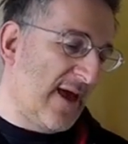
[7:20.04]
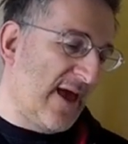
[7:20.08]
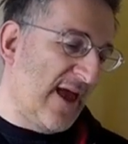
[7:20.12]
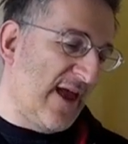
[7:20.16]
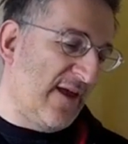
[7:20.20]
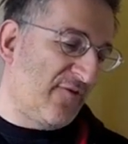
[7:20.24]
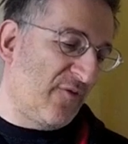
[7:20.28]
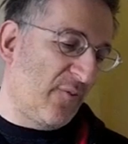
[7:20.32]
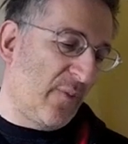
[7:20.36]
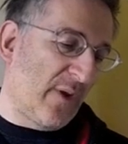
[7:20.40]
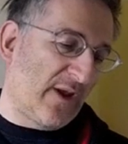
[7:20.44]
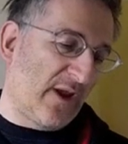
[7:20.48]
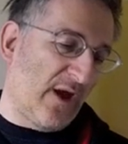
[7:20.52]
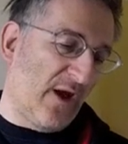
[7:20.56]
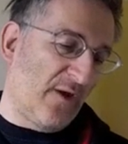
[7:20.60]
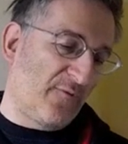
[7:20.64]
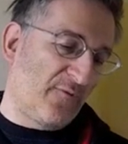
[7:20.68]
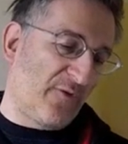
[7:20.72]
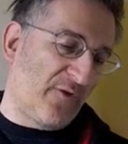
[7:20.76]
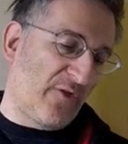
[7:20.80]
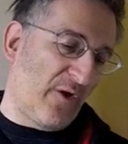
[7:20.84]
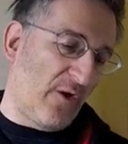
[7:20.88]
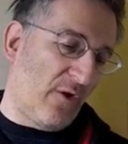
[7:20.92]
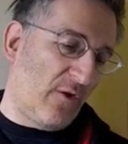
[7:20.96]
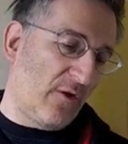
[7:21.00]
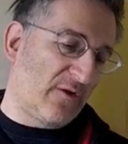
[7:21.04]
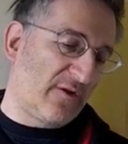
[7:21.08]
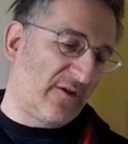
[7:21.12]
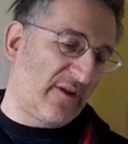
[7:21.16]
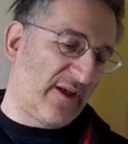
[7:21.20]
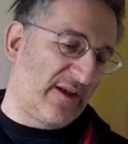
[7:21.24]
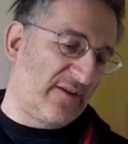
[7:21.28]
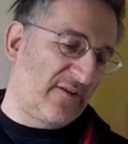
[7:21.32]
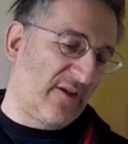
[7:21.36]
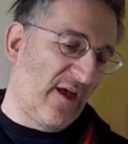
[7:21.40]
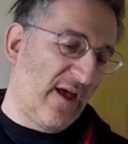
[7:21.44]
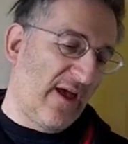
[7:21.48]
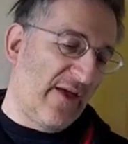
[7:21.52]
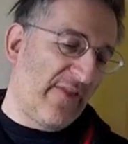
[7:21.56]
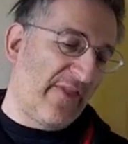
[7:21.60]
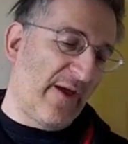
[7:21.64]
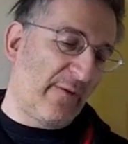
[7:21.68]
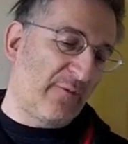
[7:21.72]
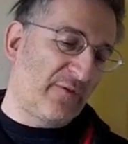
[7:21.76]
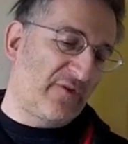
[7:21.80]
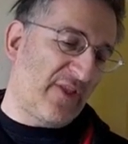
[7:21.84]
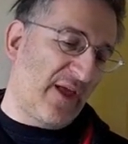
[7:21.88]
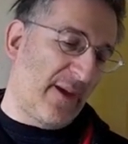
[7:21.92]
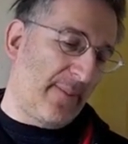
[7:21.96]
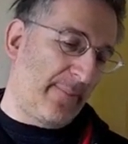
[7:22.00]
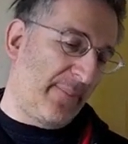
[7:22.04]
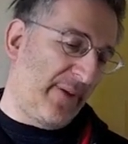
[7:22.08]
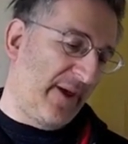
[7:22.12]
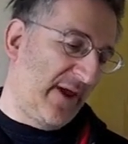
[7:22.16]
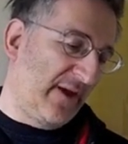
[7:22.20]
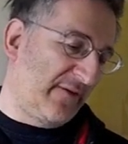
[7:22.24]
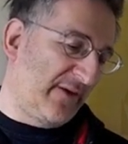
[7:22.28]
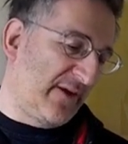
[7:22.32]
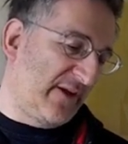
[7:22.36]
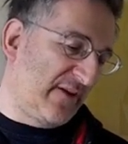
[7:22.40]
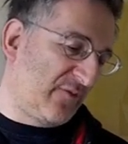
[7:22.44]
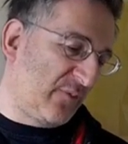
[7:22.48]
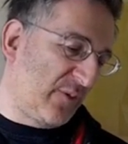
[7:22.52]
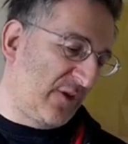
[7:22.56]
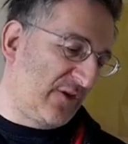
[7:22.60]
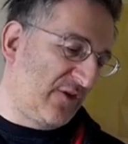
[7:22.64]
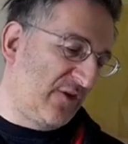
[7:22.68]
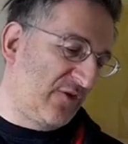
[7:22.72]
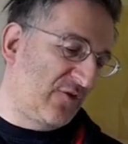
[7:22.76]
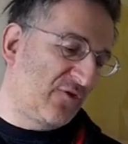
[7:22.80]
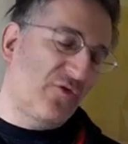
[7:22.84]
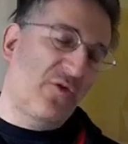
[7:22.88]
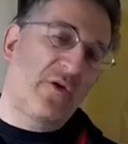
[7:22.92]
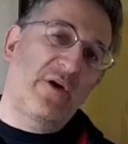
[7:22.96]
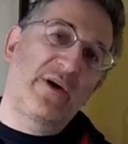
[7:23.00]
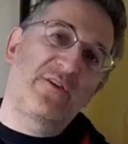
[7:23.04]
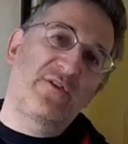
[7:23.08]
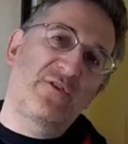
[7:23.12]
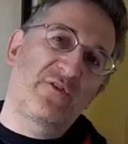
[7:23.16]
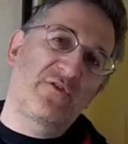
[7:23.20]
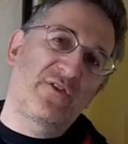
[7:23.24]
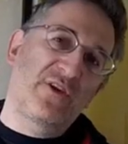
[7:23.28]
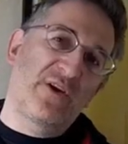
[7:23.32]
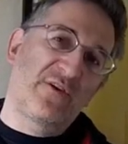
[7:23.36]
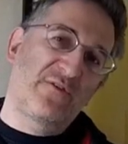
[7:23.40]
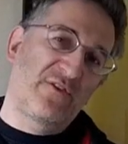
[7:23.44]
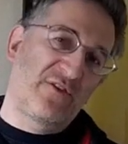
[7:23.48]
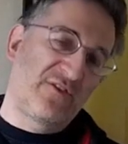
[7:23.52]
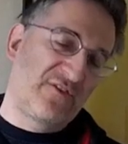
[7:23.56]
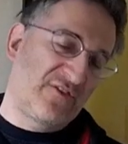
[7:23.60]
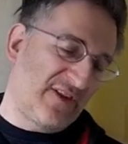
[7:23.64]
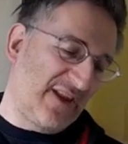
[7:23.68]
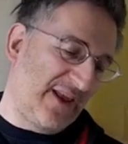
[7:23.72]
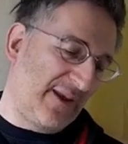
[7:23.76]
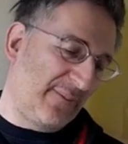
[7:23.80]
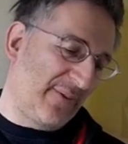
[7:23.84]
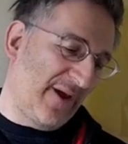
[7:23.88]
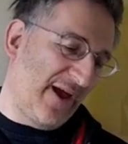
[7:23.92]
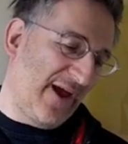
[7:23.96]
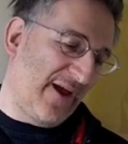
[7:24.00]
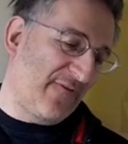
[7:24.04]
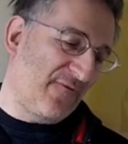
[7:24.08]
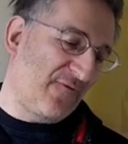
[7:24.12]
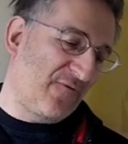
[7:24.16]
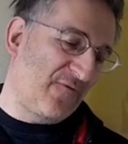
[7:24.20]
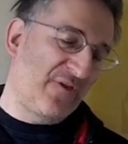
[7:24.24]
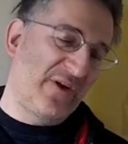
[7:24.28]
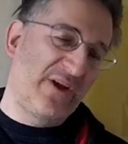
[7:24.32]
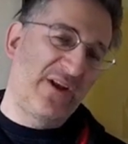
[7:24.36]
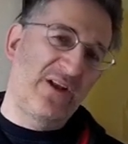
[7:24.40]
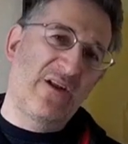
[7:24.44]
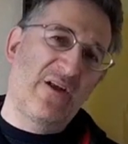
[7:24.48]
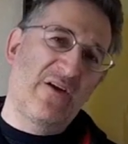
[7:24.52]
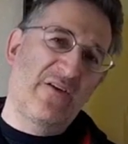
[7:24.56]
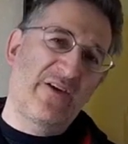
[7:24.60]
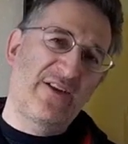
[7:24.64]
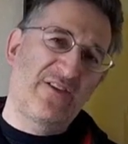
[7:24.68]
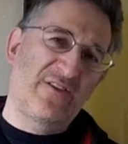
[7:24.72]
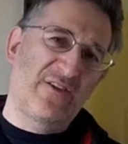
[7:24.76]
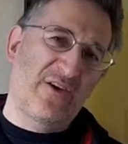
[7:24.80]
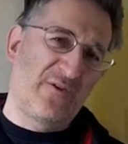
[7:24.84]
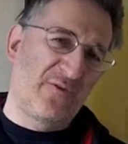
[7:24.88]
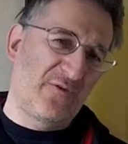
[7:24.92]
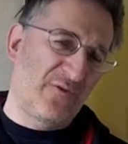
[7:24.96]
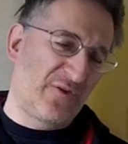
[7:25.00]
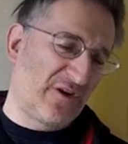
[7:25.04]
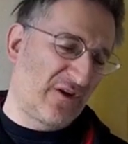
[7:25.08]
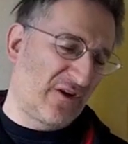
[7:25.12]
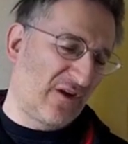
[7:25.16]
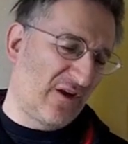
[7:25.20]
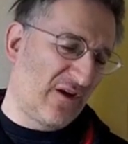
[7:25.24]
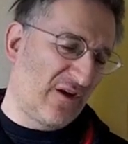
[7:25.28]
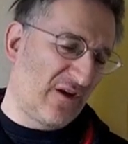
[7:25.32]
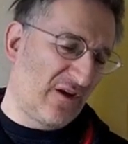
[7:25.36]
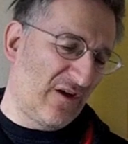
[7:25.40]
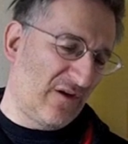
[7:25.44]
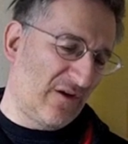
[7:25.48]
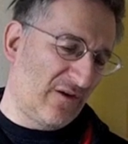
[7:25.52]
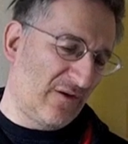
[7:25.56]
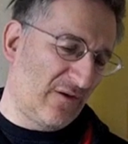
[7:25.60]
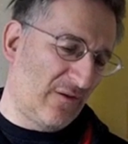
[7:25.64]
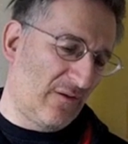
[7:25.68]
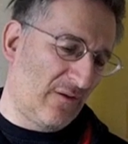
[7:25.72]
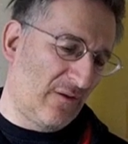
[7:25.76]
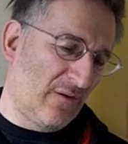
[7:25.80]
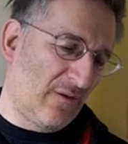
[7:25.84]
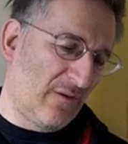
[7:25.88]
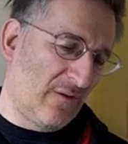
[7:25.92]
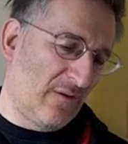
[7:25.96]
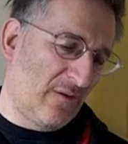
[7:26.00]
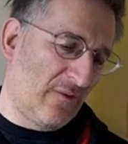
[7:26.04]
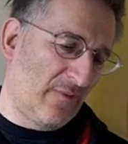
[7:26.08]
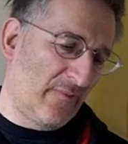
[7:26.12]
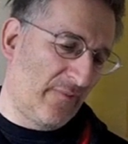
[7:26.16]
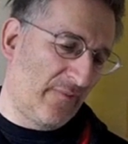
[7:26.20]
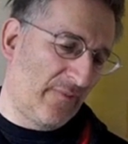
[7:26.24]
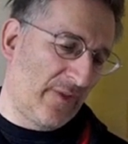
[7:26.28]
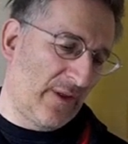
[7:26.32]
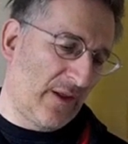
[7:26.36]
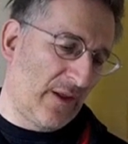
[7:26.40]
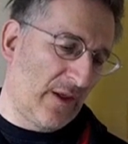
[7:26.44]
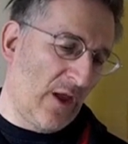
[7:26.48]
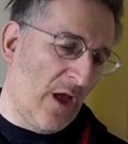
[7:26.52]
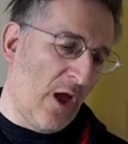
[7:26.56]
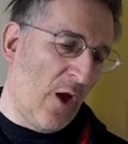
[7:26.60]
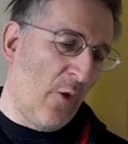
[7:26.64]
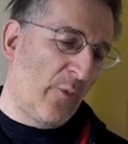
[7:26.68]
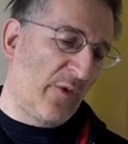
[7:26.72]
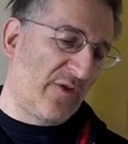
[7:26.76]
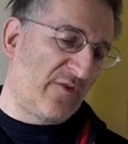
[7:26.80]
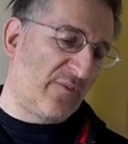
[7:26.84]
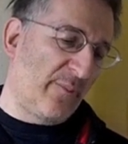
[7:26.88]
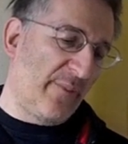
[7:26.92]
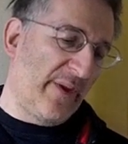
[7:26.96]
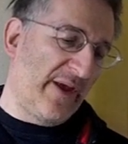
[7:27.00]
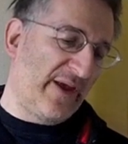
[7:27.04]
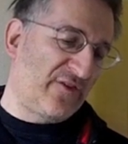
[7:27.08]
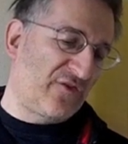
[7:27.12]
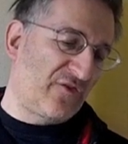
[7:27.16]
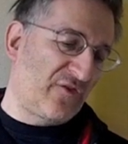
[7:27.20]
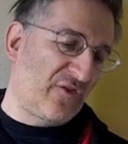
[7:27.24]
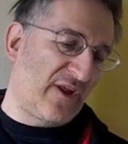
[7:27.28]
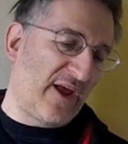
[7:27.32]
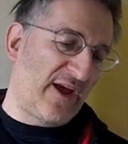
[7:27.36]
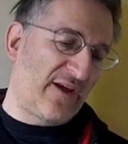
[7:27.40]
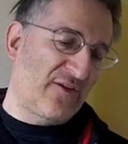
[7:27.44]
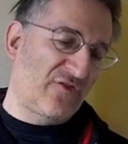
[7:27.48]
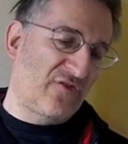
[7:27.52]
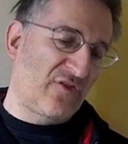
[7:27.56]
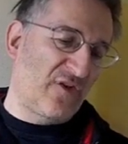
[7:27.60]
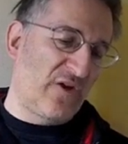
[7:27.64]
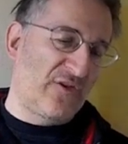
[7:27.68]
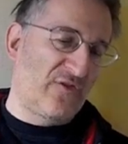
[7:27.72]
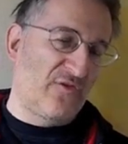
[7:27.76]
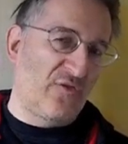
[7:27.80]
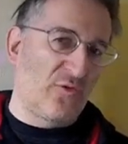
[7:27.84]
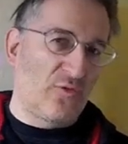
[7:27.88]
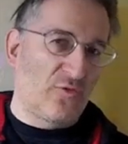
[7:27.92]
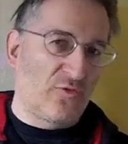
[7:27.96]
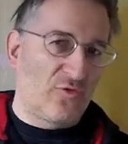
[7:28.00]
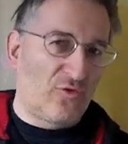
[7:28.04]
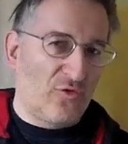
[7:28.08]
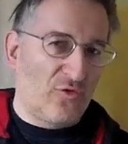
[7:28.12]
Even when home for the holidays, there was that period when you cried yourself to sleep every night over a girl. With me stood outside your